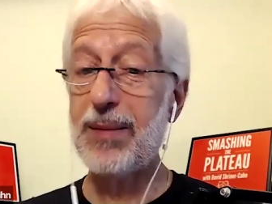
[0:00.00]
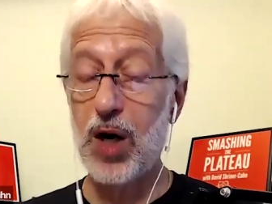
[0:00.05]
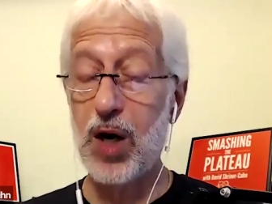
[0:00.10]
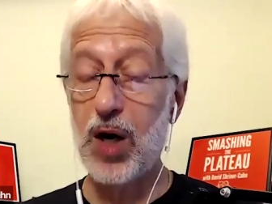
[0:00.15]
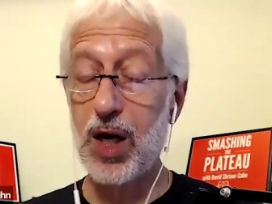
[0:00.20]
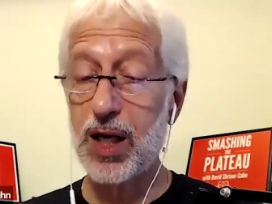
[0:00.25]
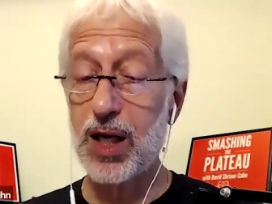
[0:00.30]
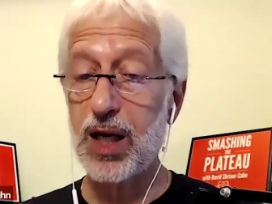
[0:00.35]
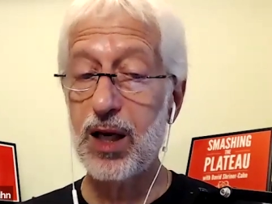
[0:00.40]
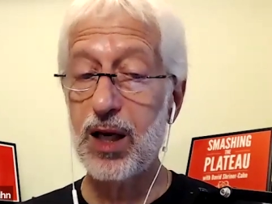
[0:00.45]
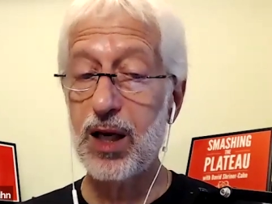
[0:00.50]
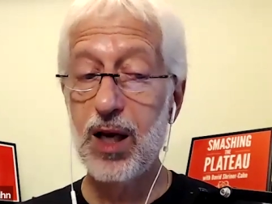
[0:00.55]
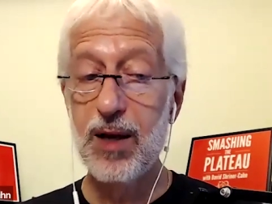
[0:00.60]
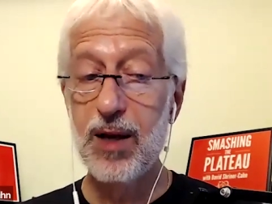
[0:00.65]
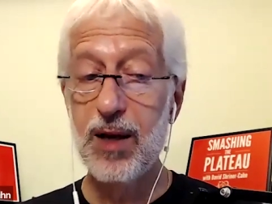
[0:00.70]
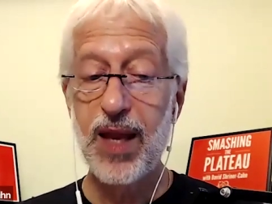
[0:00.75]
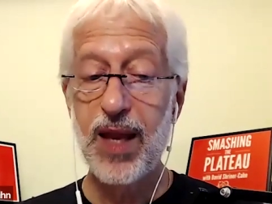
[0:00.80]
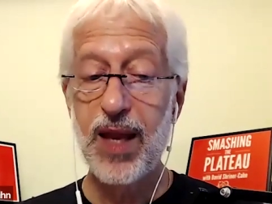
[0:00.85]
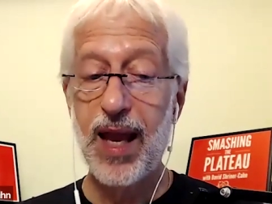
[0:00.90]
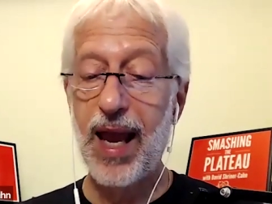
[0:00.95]
money
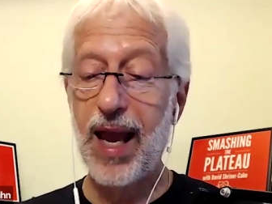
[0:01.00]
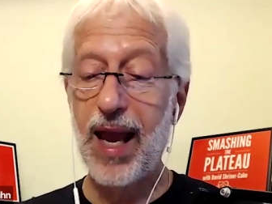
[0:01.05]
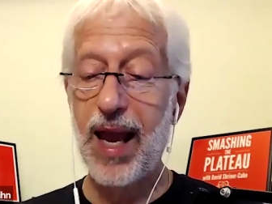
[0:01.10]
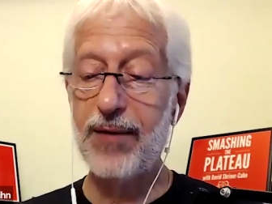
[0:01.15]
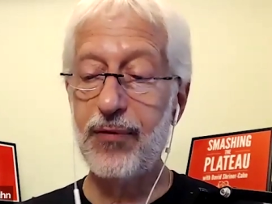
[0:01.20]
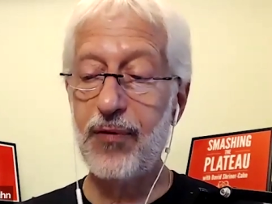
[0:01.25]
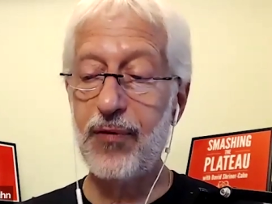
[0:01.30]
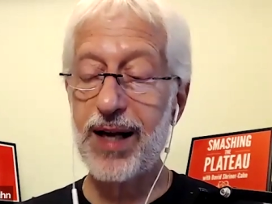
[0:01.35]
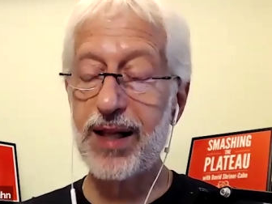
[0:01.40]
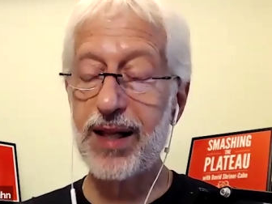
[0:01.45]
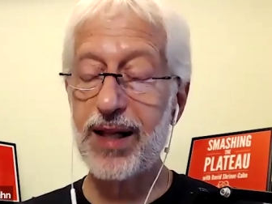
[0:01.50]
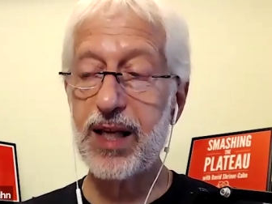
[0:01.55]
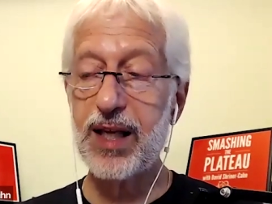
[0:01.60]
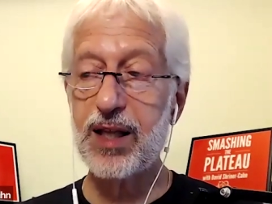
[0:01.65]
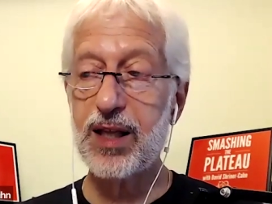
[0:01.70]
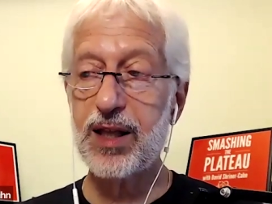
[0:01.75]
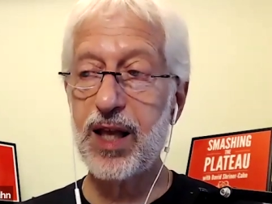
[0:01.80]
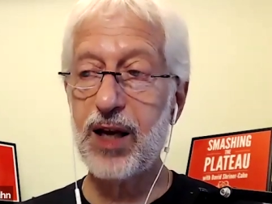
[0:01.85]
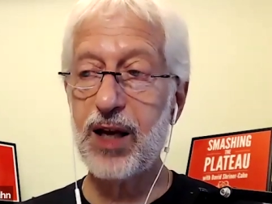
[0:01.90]
and frankly mm-hmm.